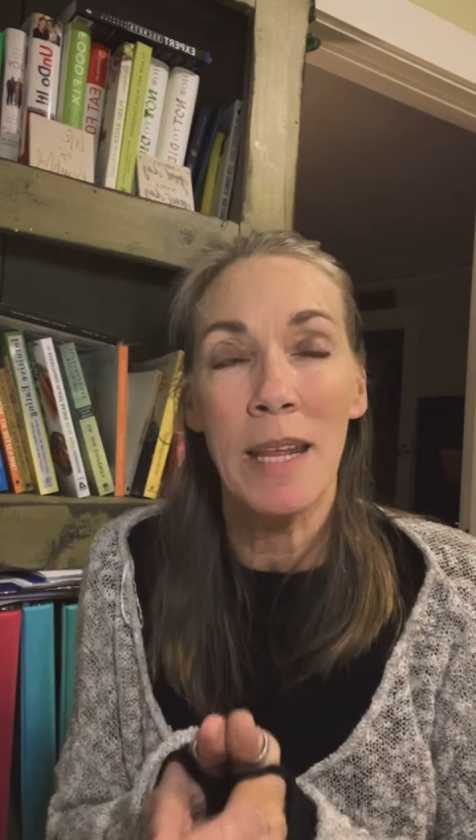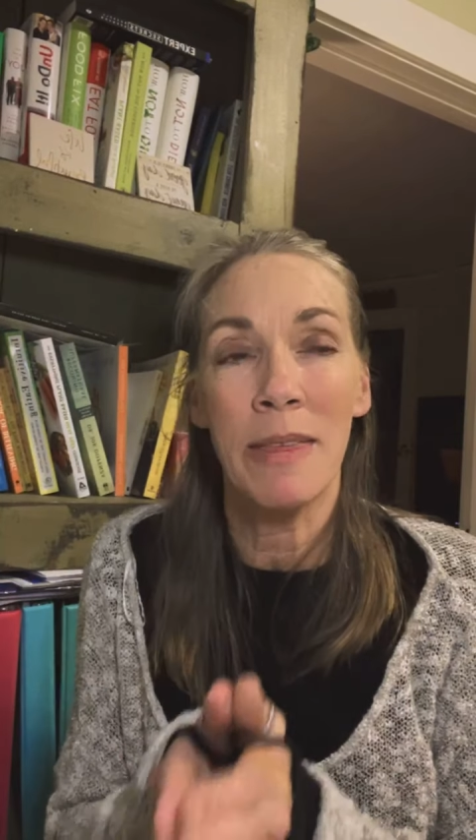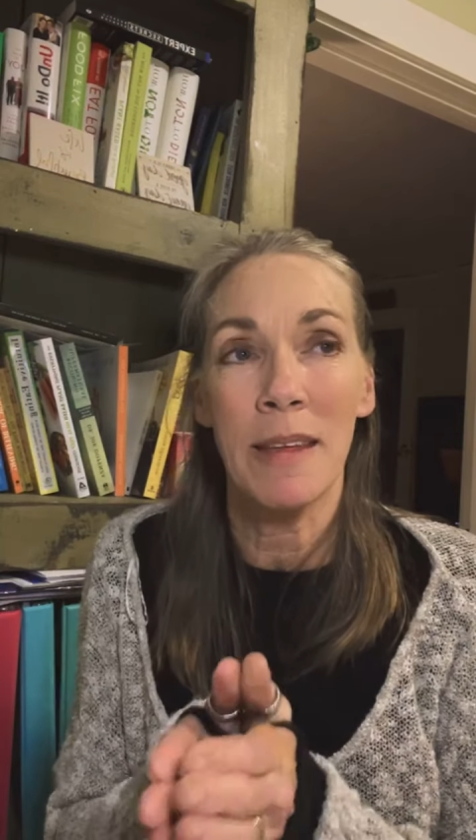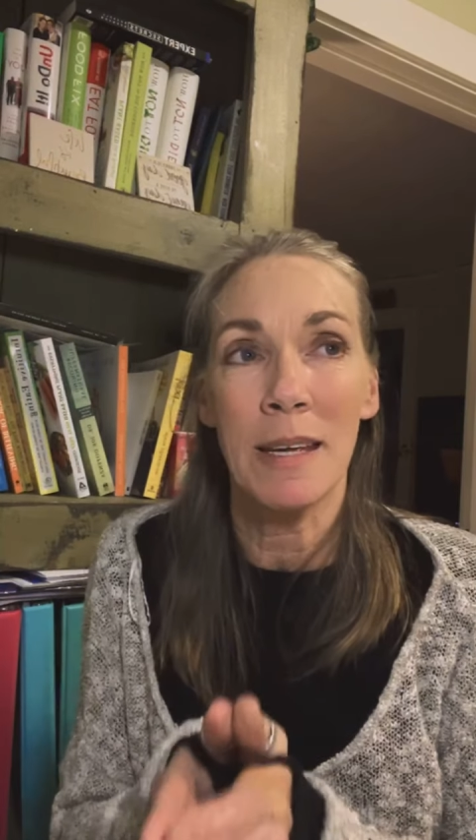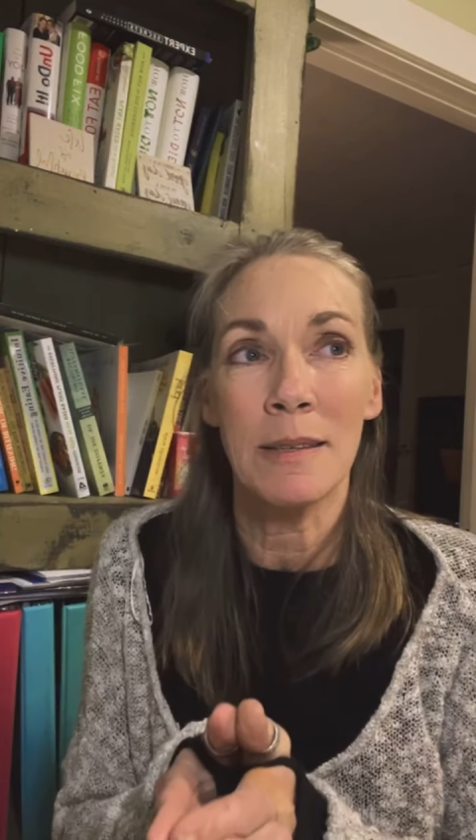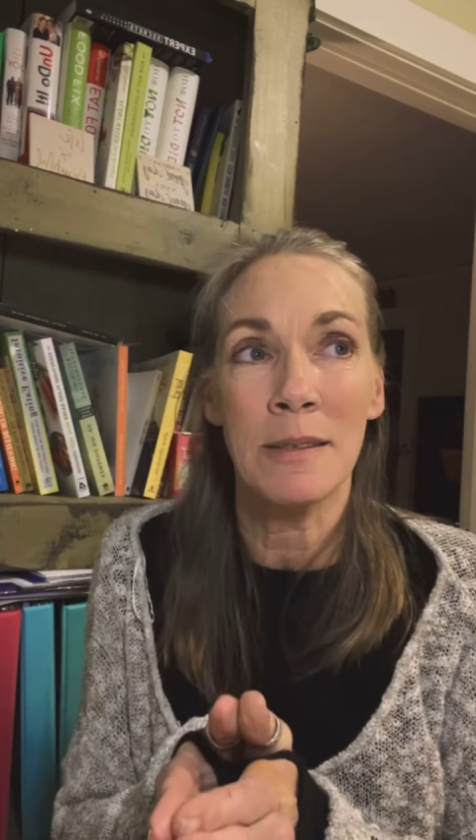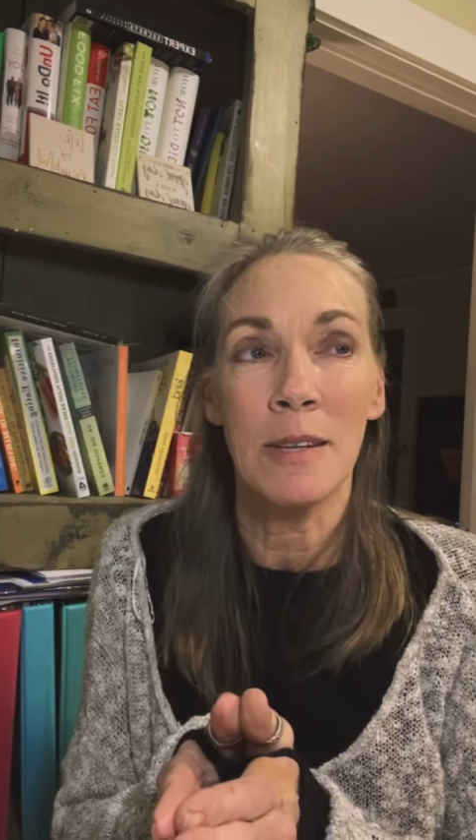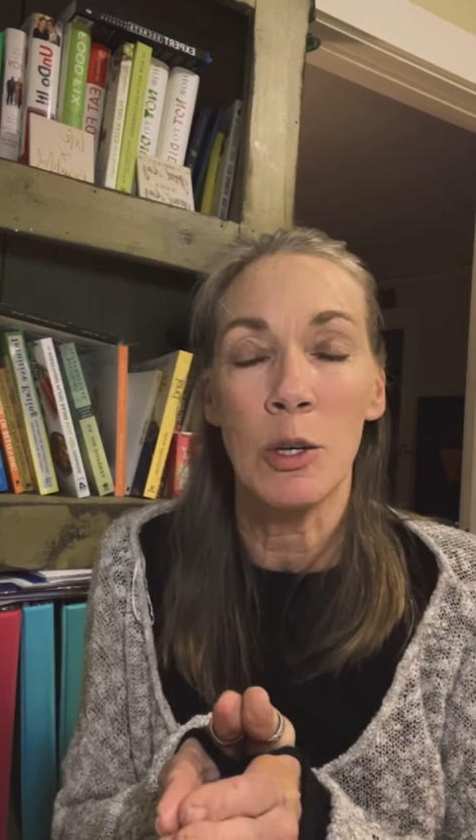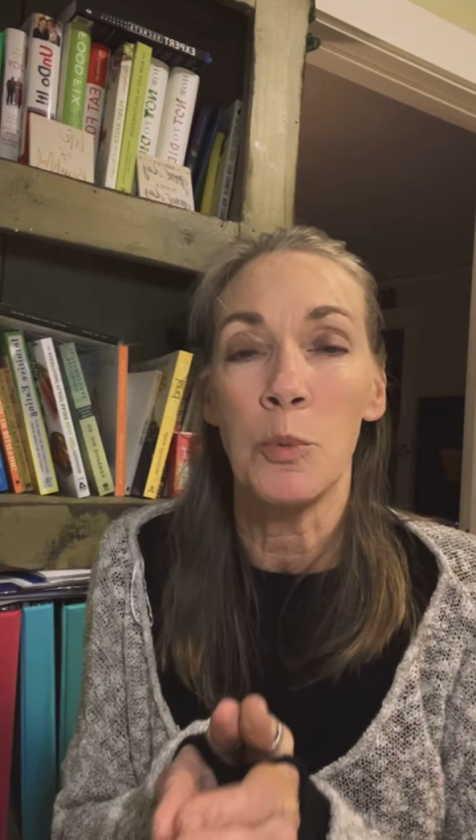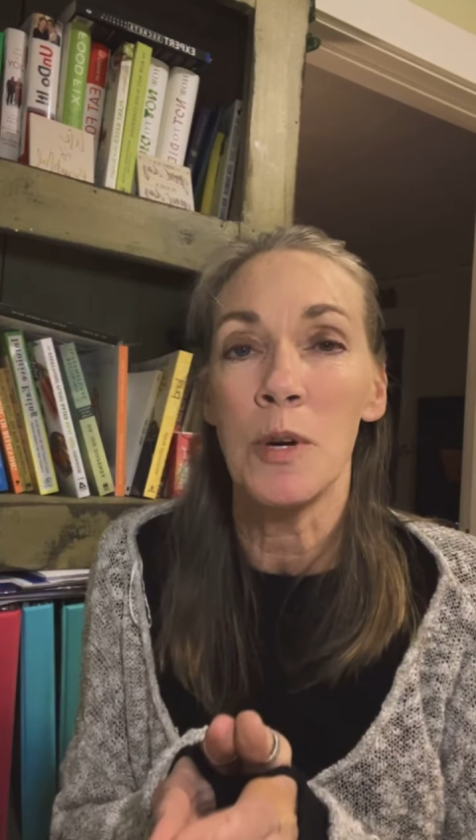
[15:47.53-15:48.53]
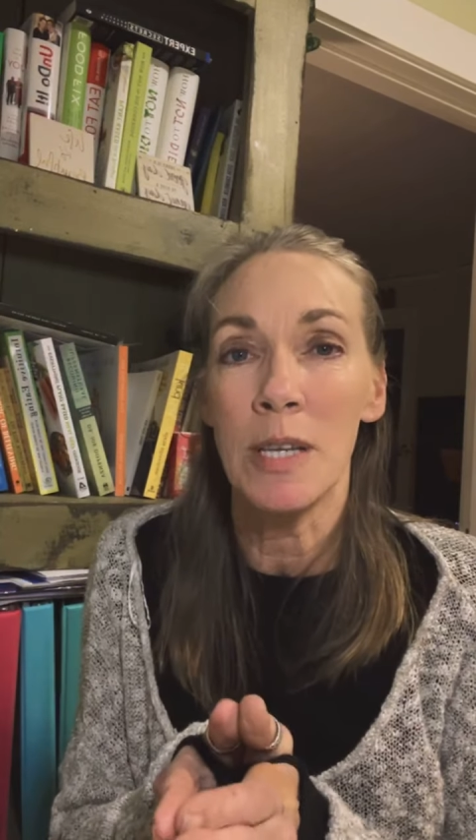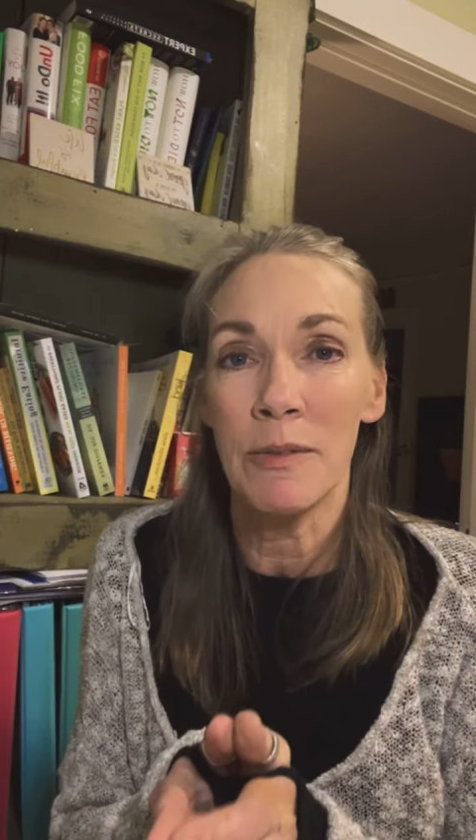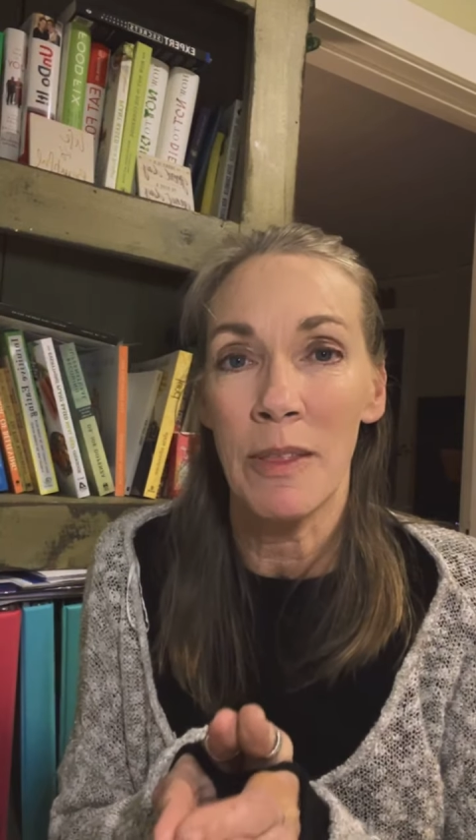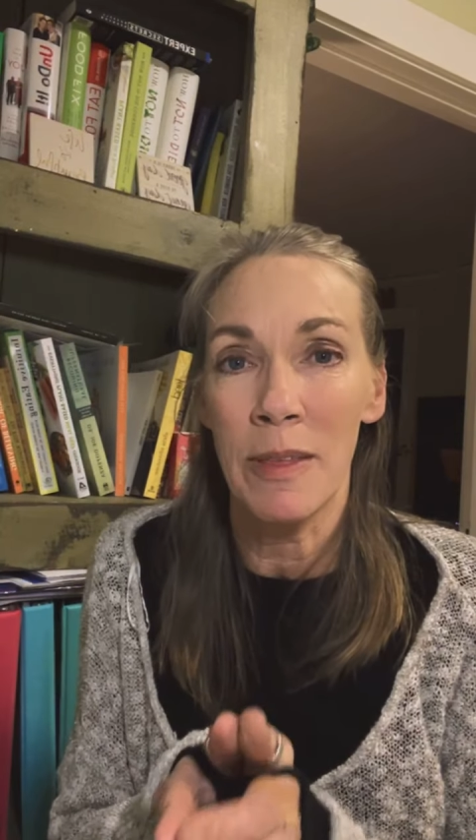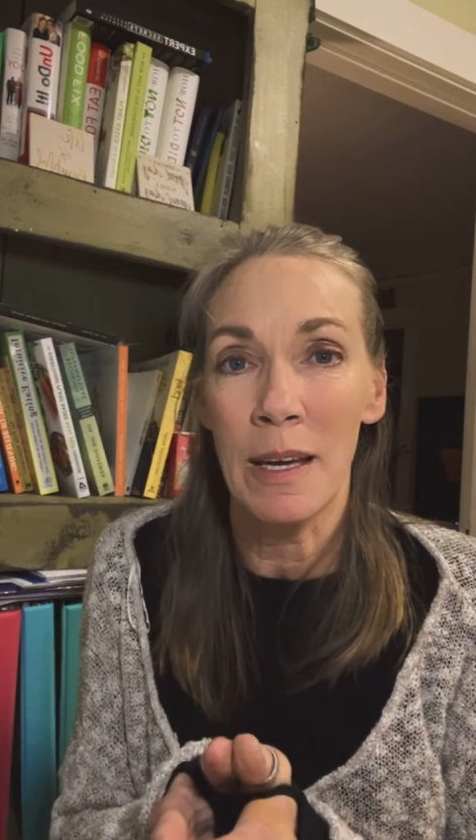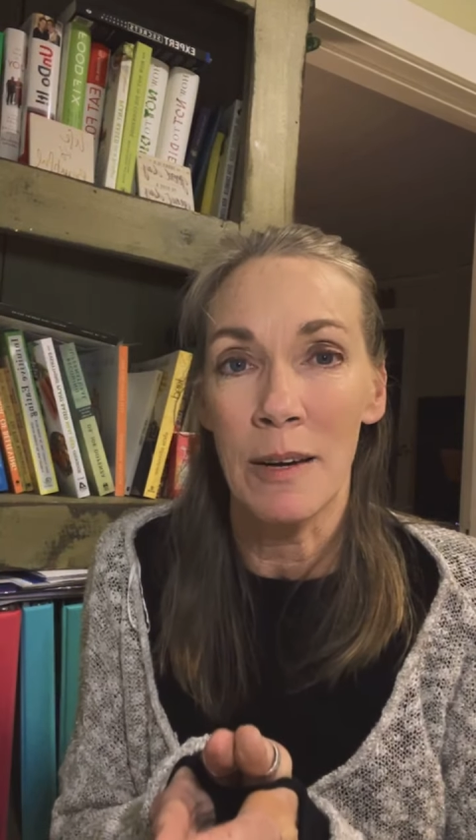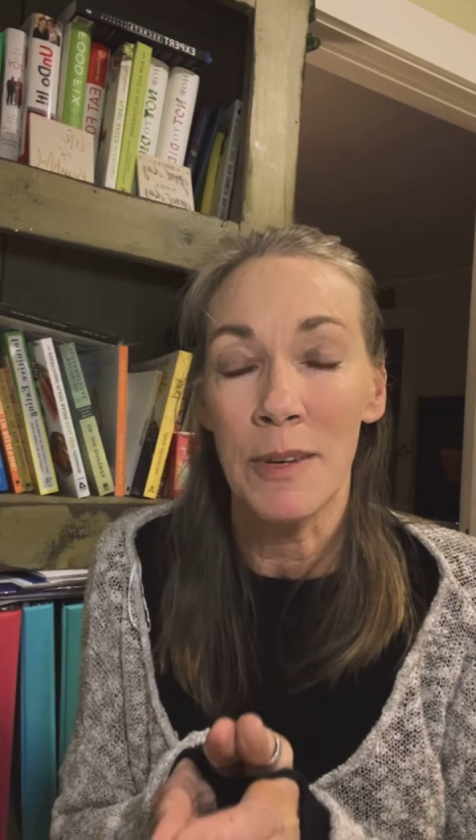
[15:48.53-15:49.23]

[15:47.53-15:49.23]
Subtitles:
things that you wouldn't even think of.